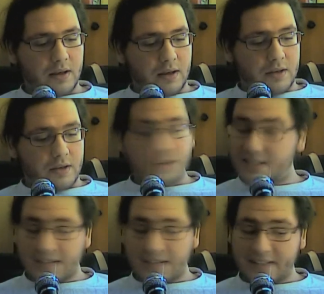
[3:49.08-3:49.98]

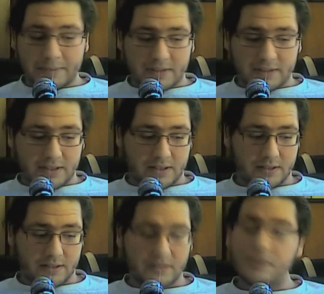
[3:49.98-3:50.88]
Just accept it.
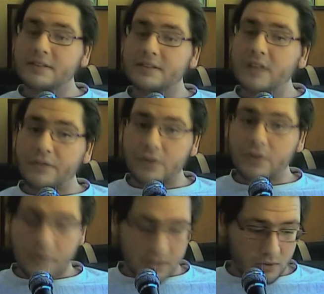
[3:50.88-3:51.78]
There is nothing you
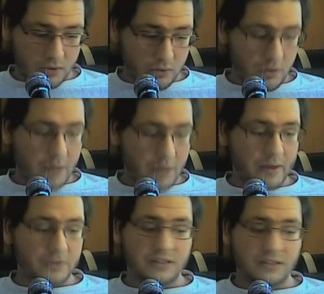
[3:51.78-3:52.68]
can do about
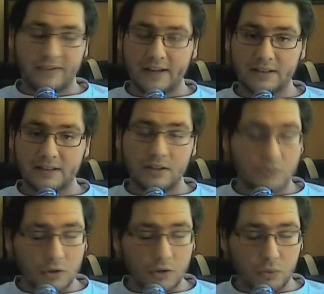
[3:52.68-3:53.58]
this fact that you
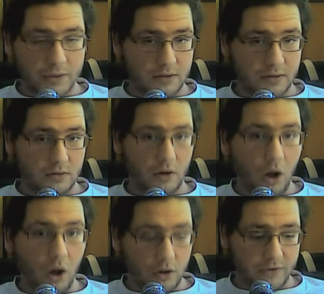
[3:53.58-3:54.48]
don't win
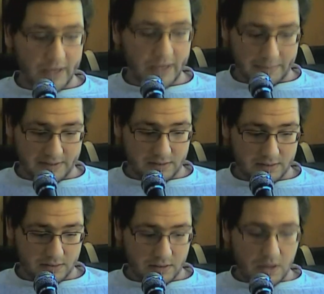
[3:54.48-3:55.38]
all of your games.
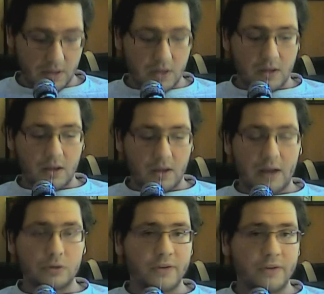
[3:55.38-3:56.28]
Out
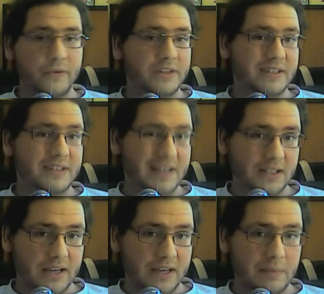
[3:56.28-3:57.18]
of every ten
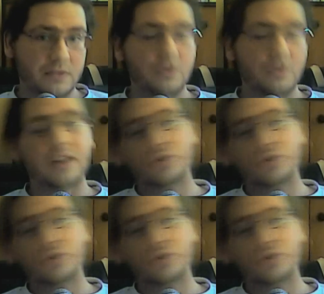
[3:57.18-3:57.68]
games, you'll get